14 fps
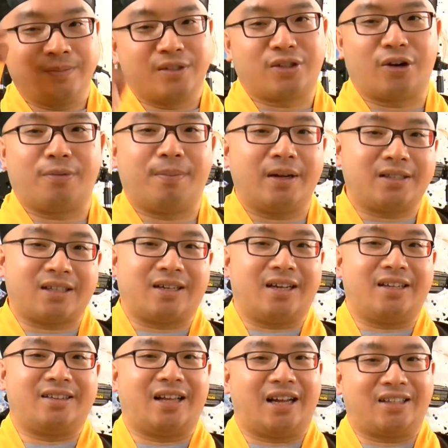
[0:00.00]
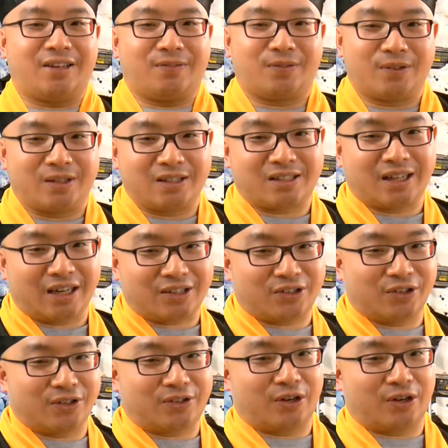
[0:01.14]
So basically, that's it for this lecture.